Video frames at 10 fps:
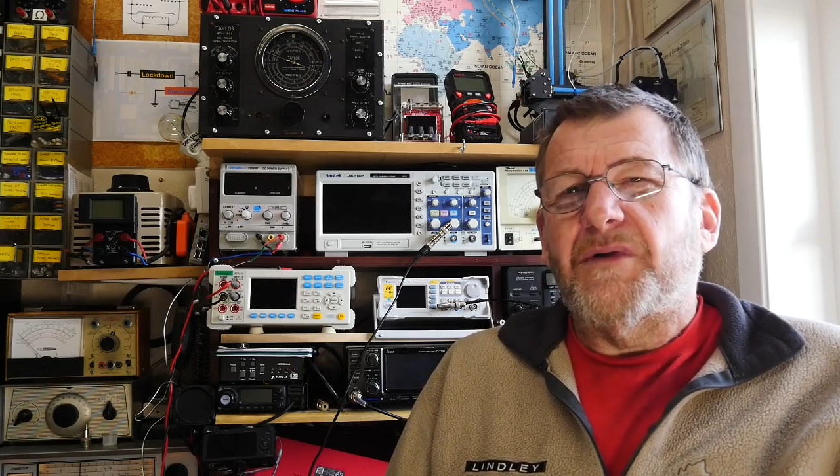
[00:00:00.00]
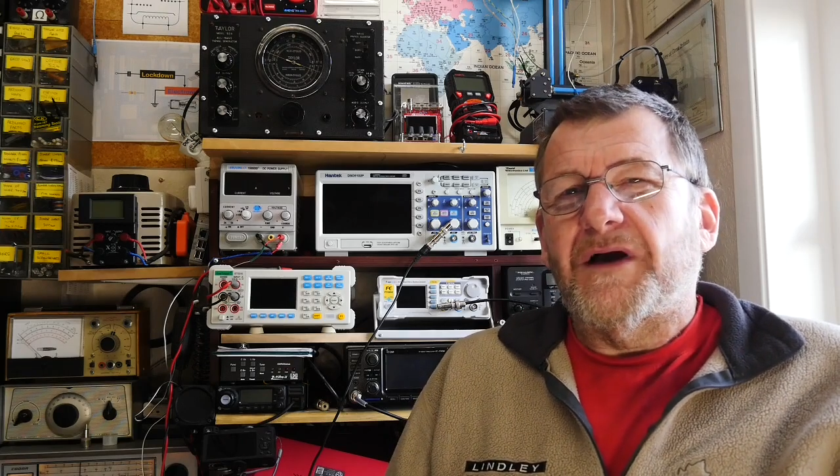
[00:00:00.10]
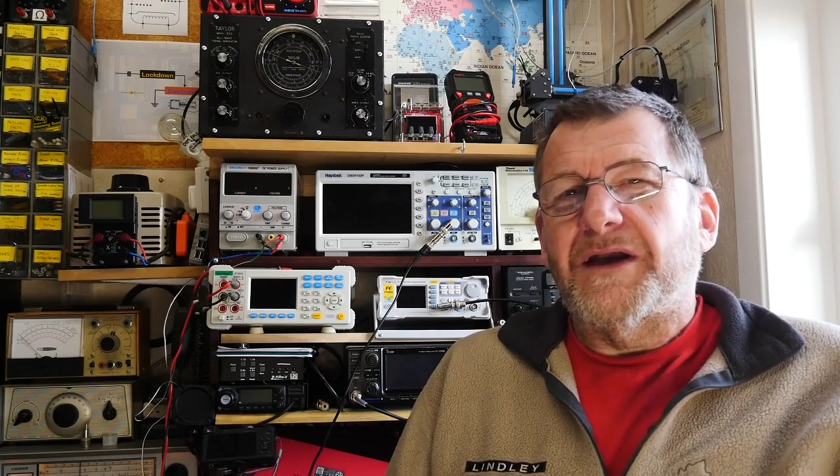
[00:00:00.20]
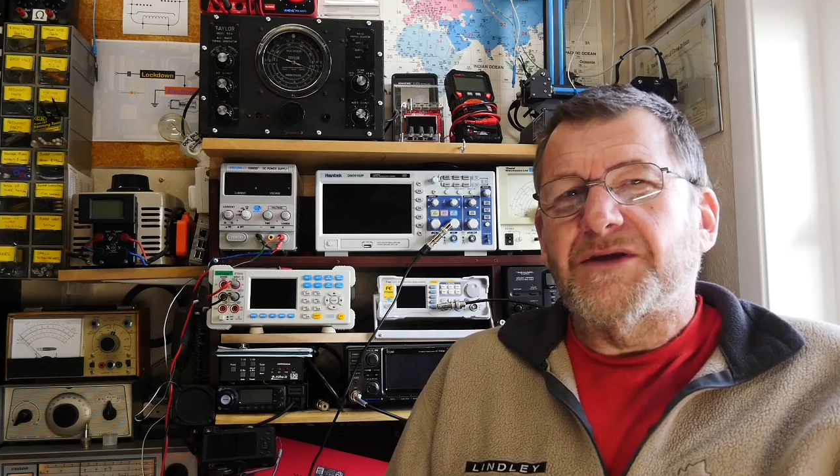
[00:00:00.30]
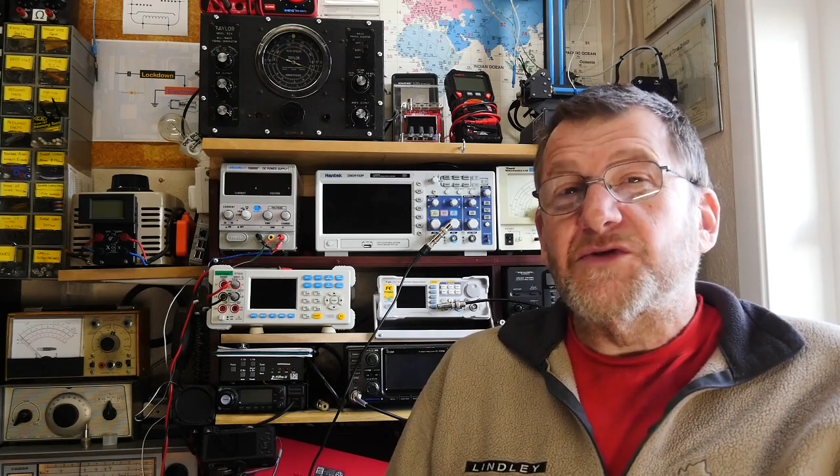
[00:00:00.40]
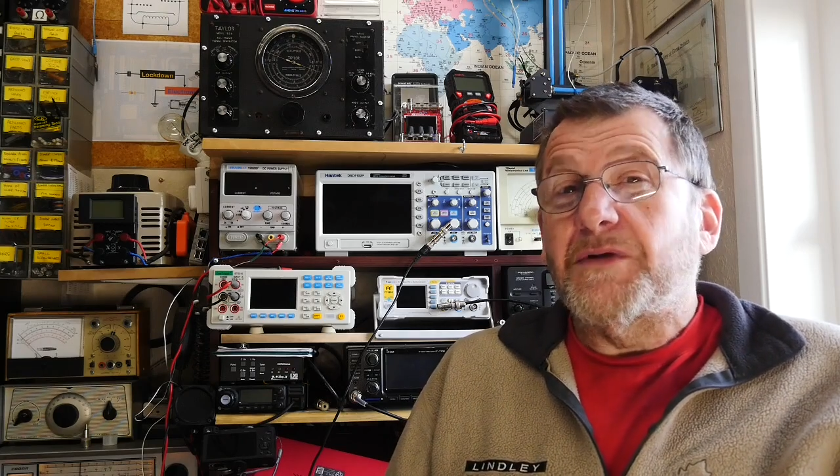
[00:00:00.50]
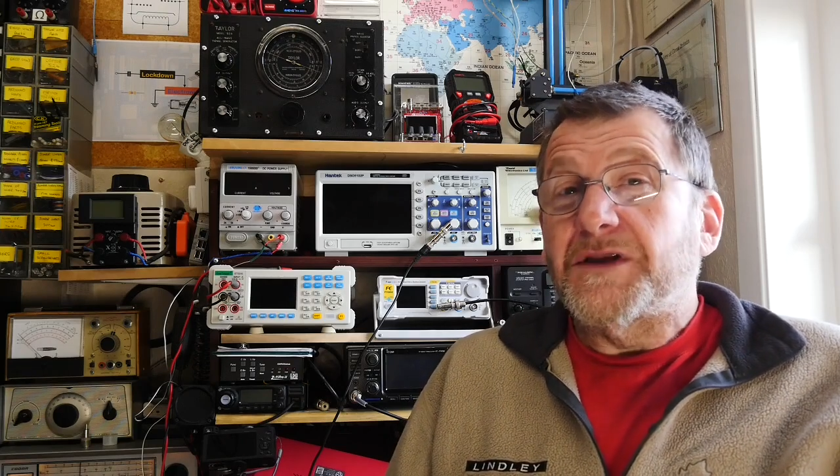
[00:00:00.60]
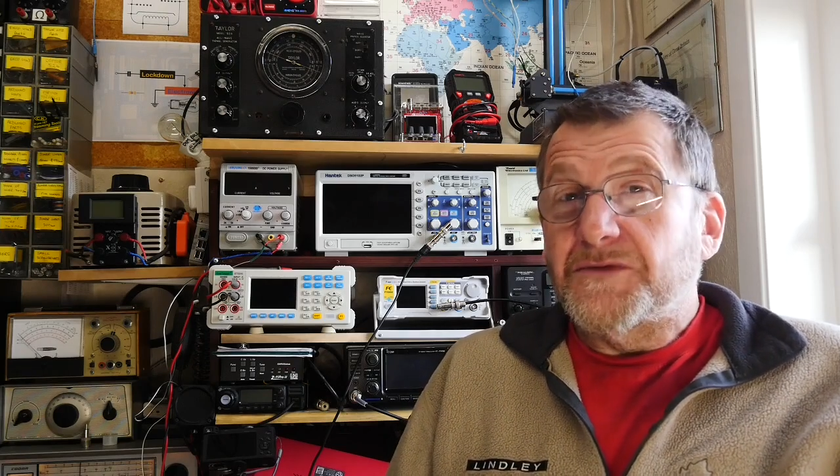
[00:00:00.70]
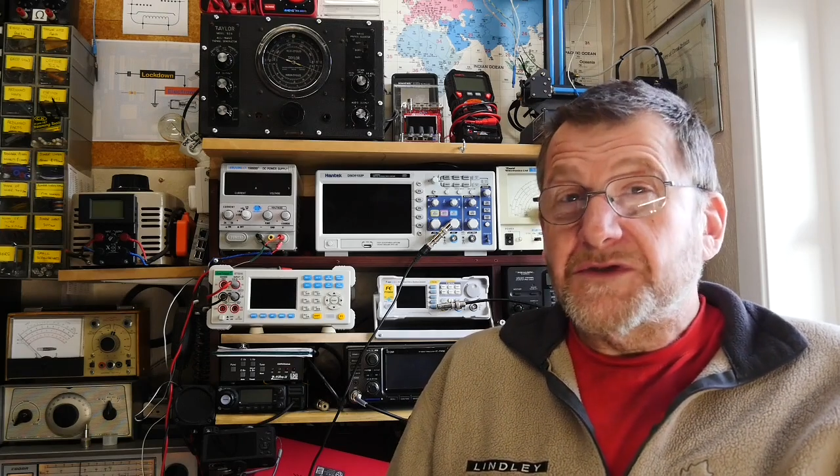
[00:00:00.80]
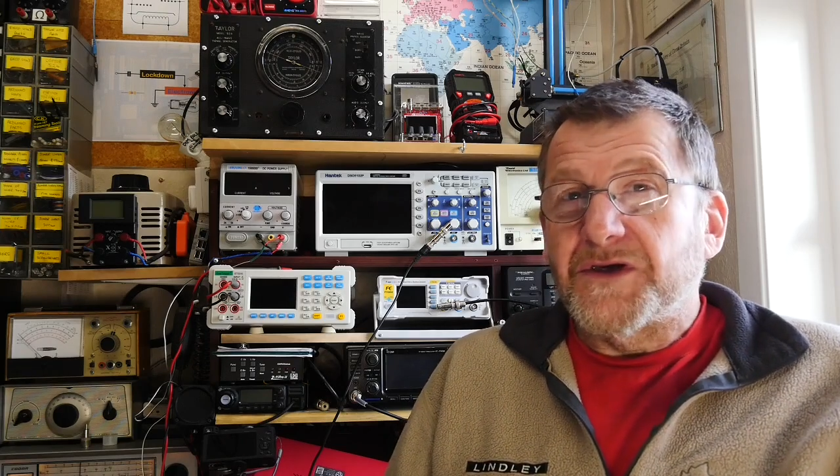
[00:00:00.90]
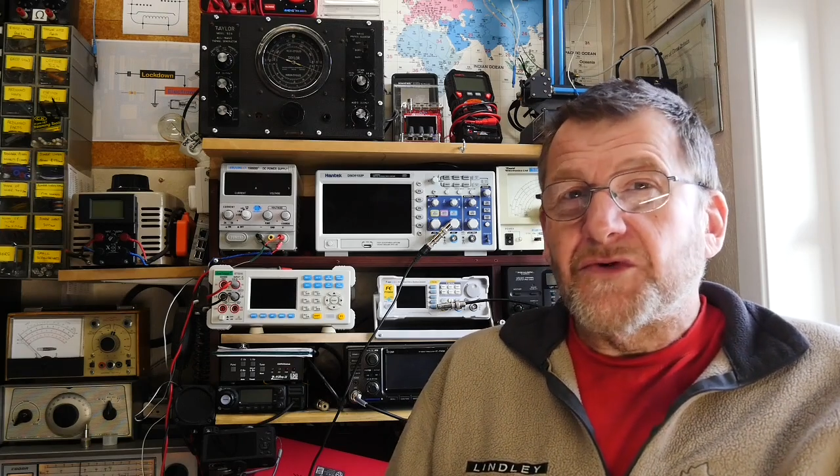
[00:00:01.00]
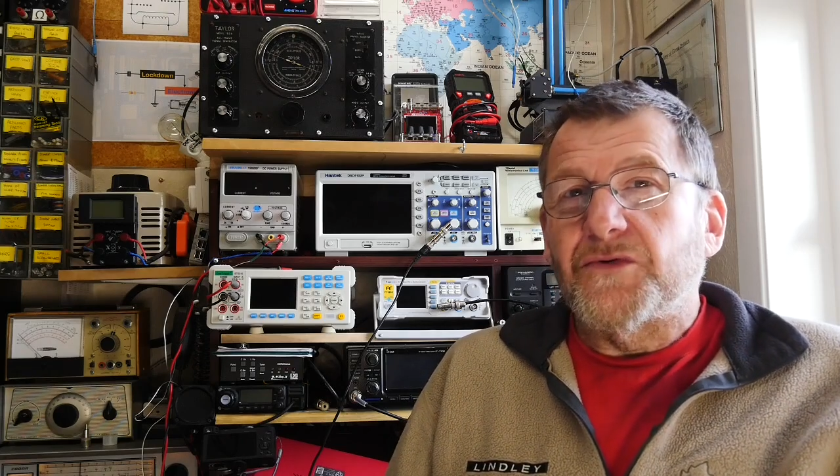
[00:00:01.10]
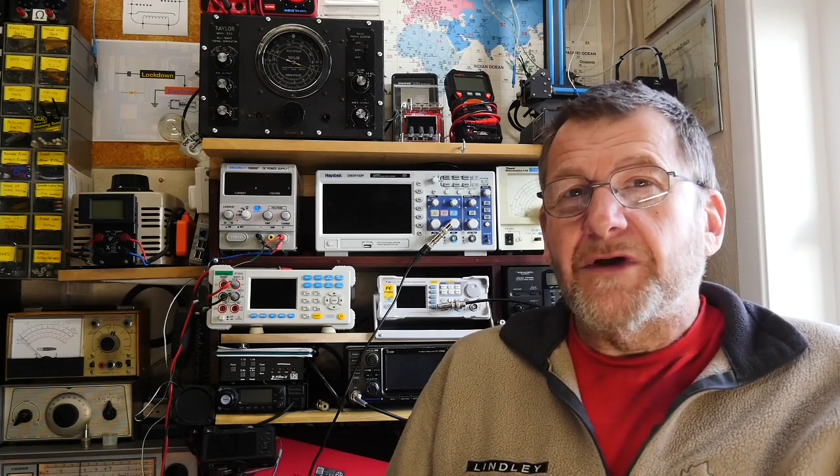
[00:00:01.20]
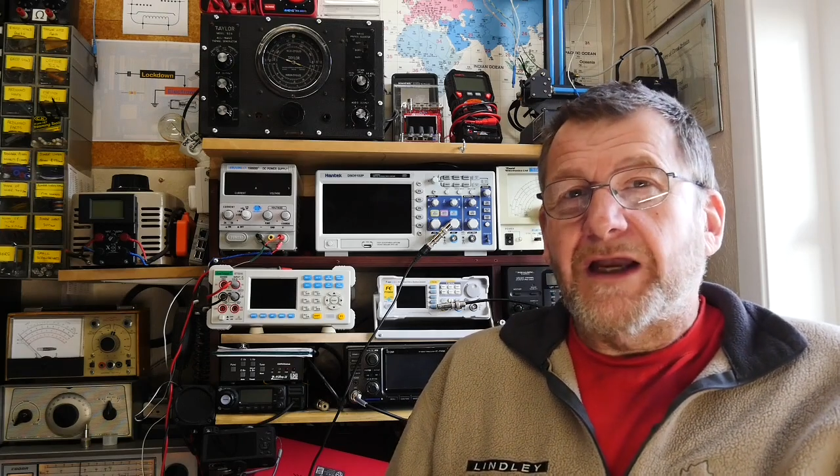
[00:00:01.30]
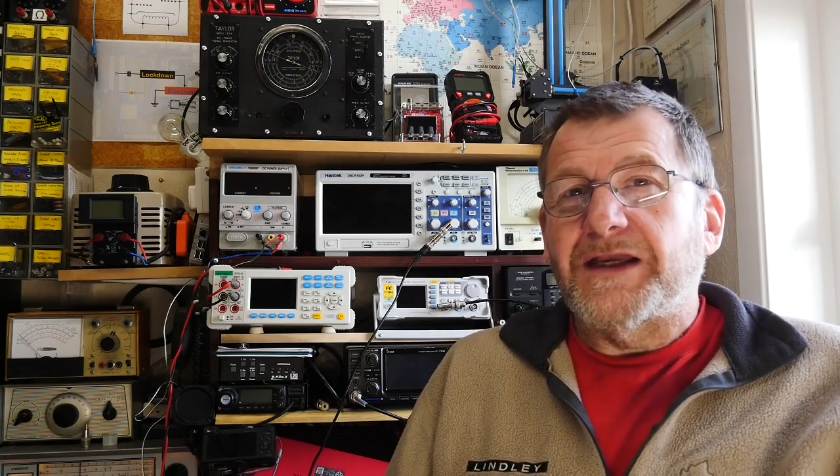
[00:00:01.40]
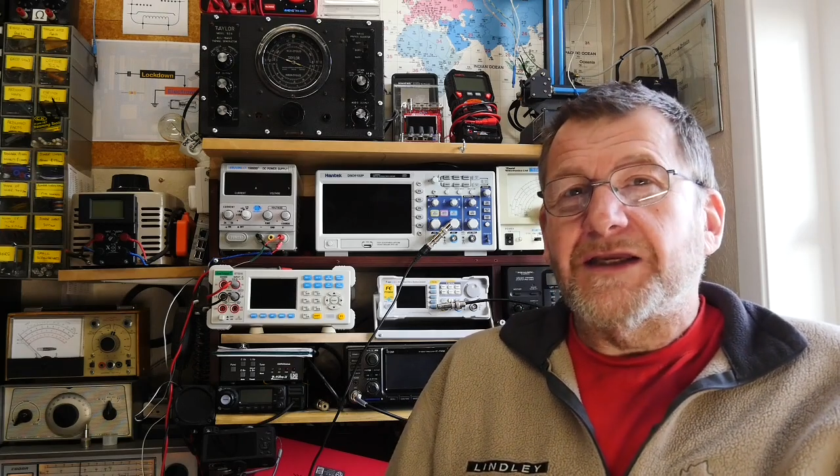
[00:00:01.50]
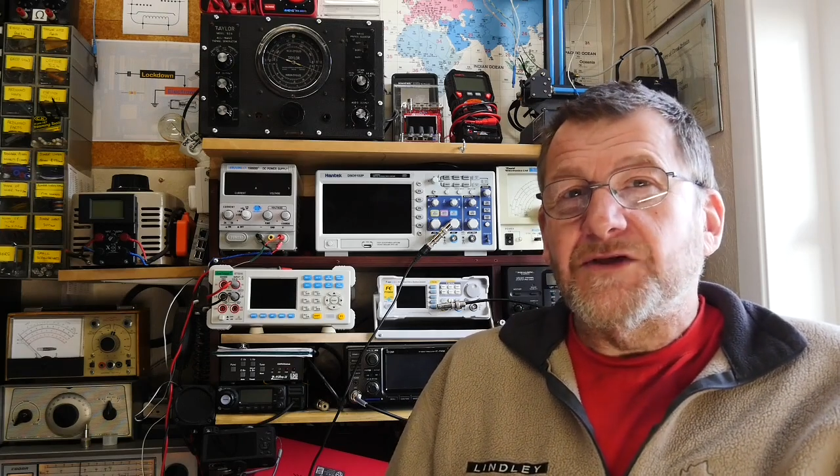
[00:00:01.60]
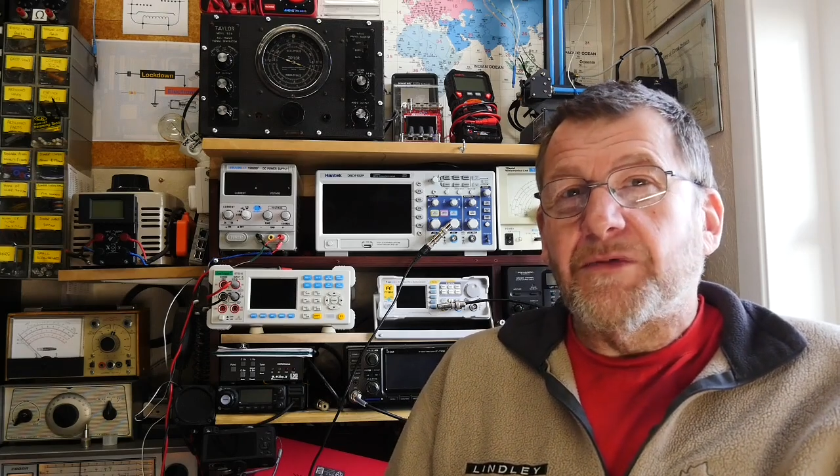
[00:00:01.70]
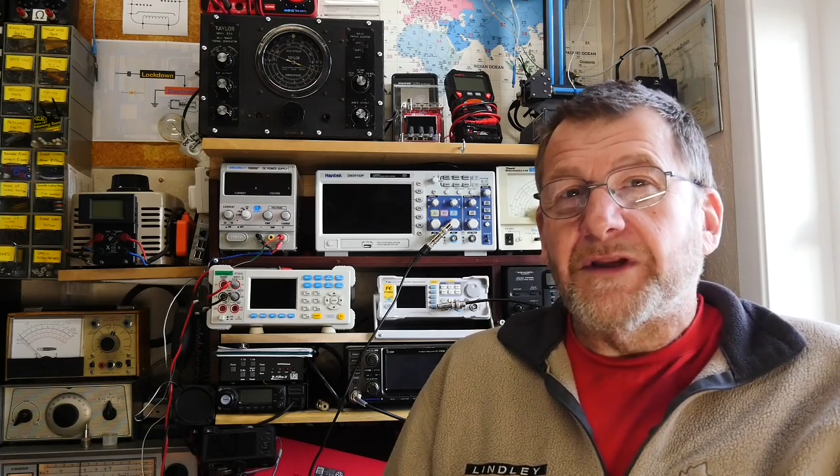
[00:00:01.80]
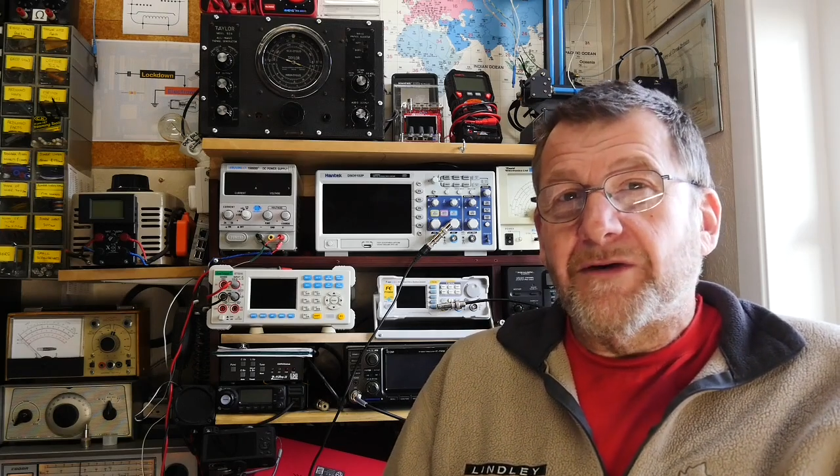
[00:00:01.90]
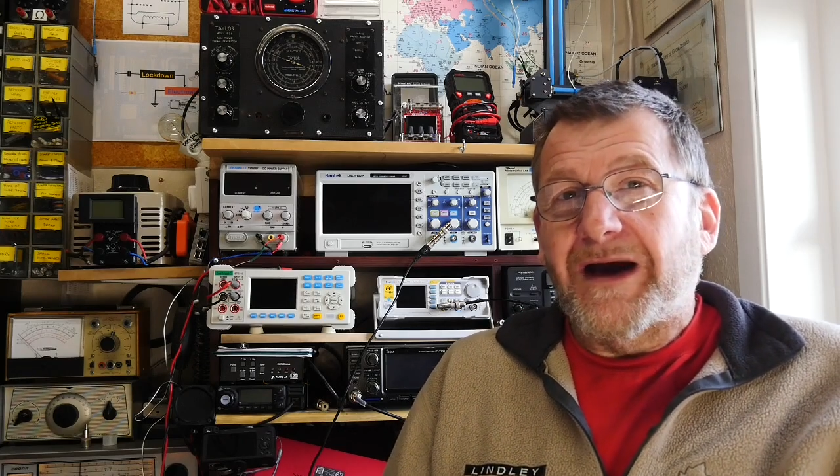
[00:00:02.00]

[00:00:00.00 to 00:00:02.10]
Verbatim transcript: by W2AEW